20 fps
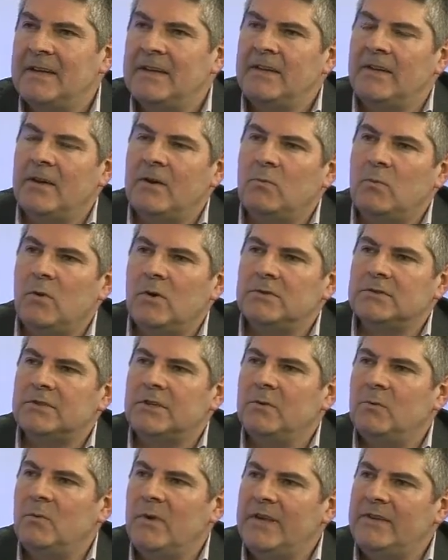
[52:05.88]
you know, what
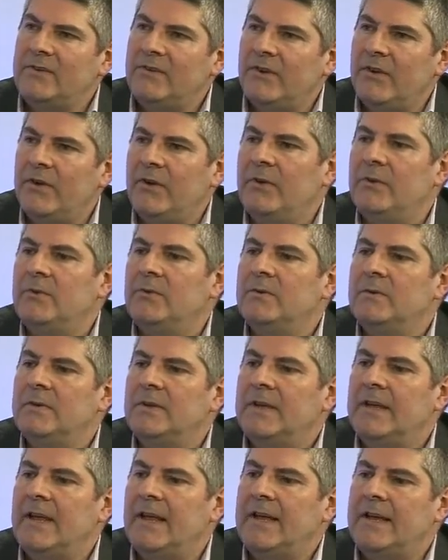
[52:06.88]
can we do
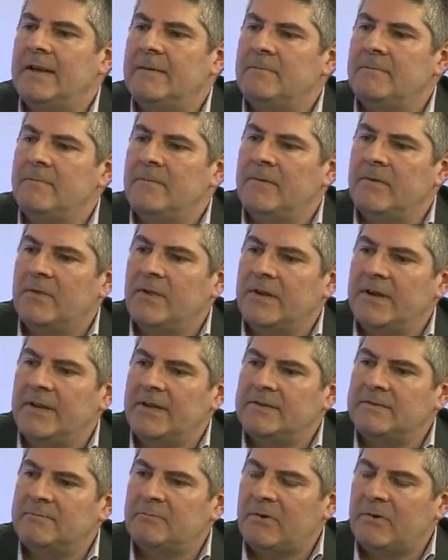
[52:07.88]
that is